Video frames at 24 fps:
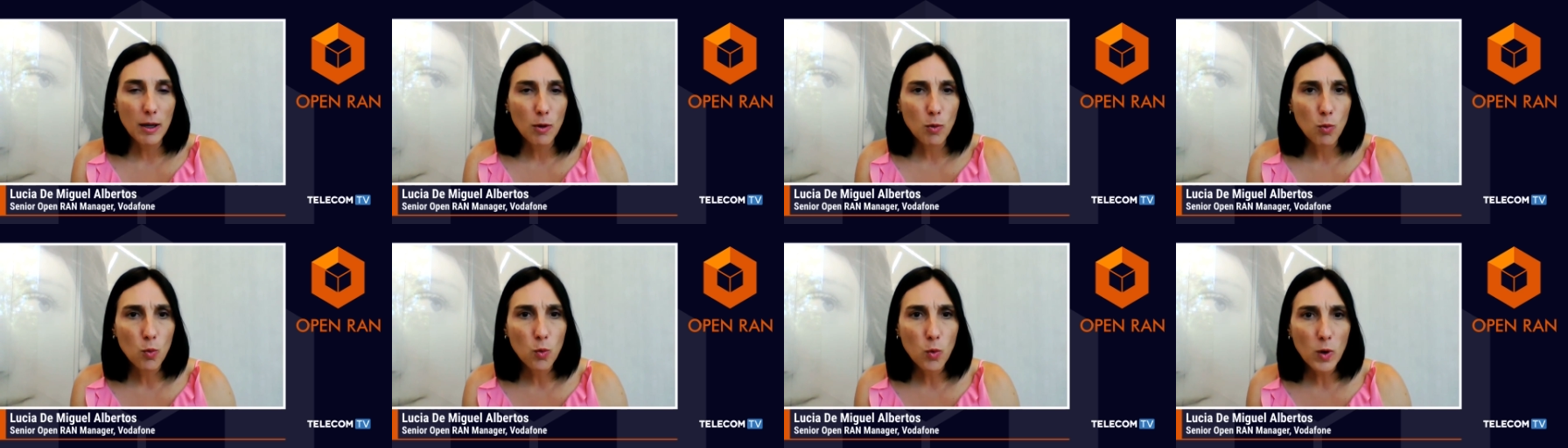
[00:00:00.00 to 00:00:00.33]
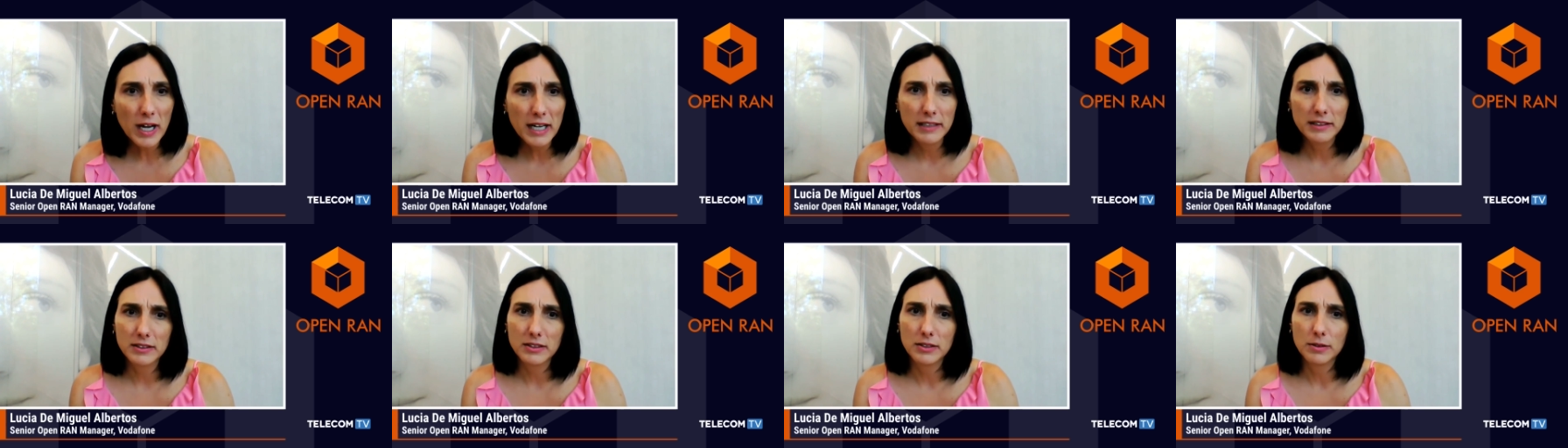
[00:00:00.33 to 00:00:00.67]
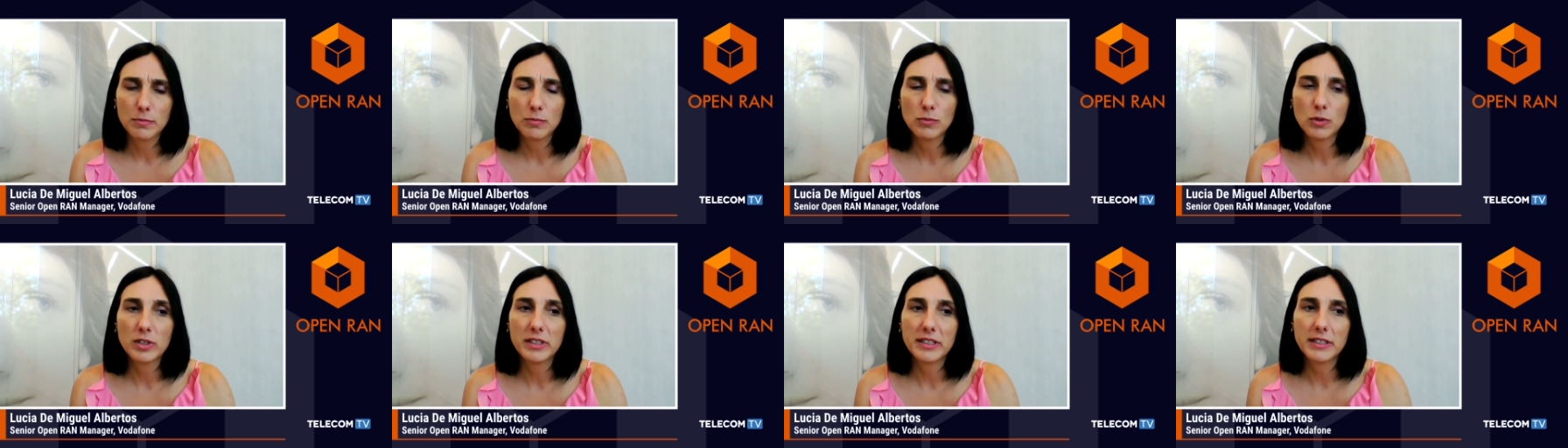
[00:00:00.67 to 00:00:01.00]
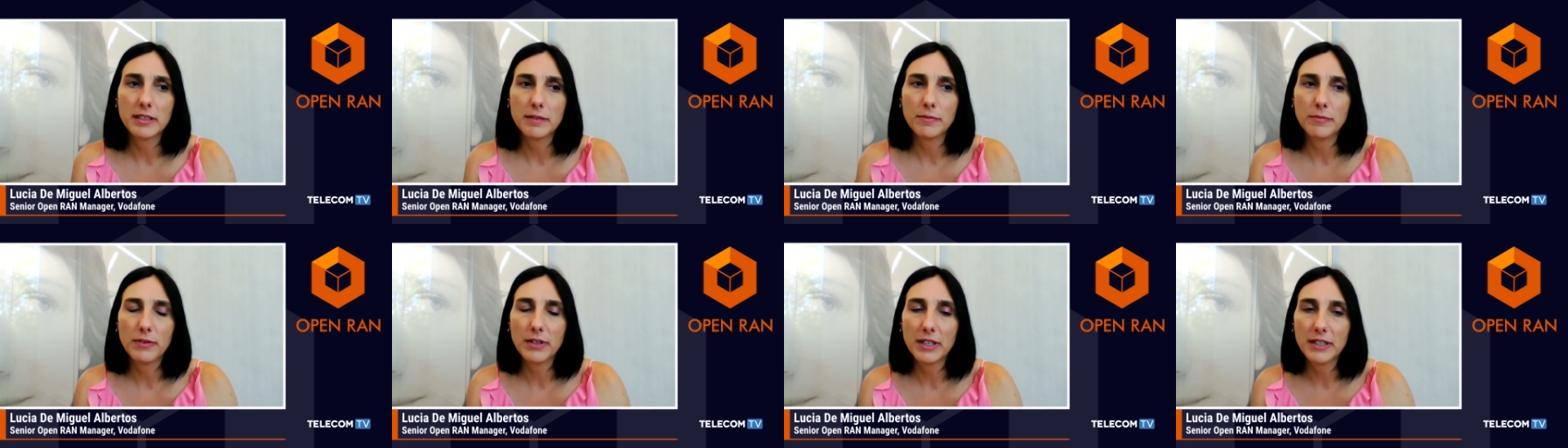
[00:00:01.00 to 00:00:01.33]
a wide
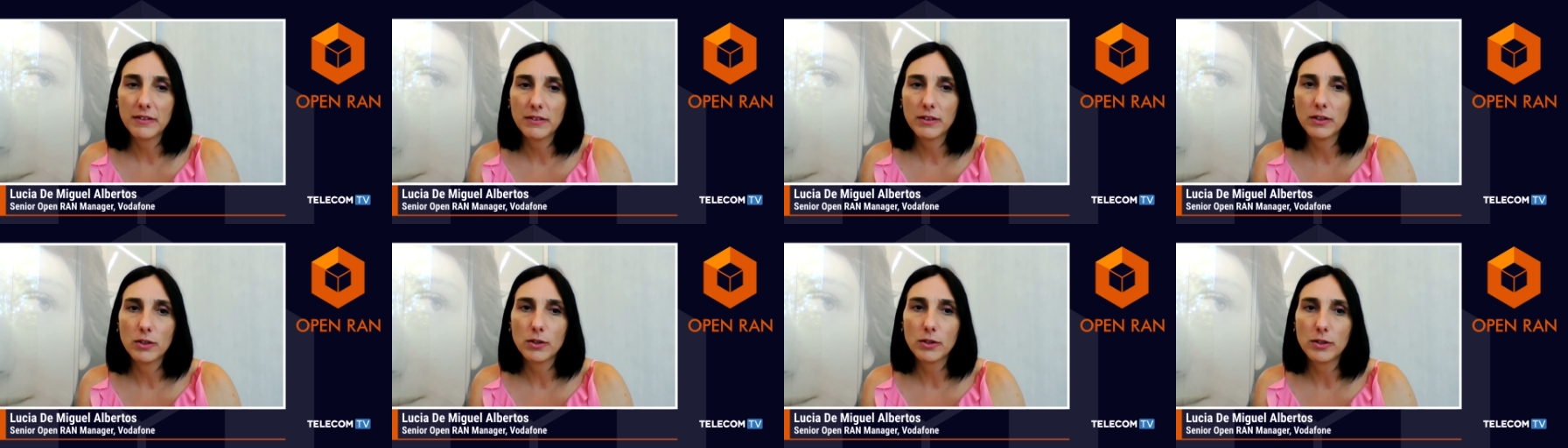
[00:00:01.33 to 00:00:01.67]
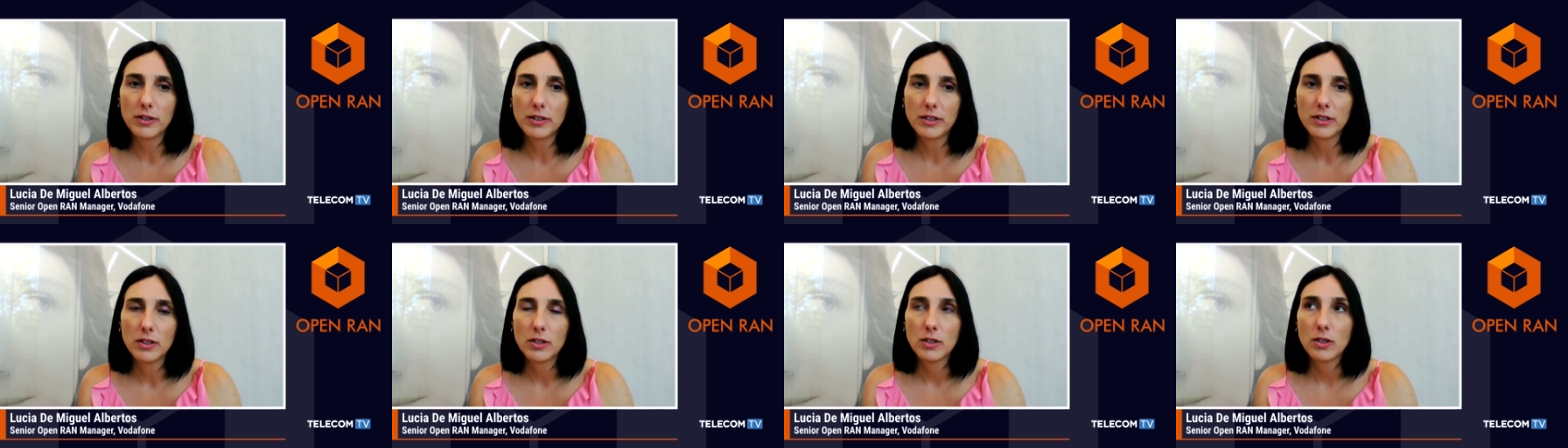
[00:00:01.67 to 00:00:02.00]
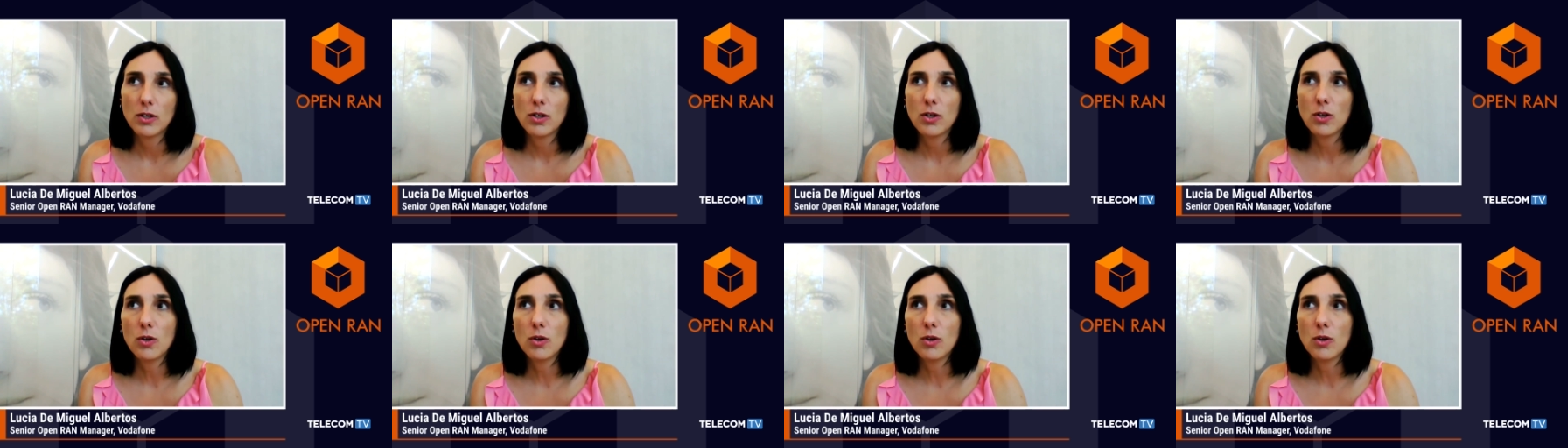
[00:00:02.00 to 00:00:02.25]
multi-vendor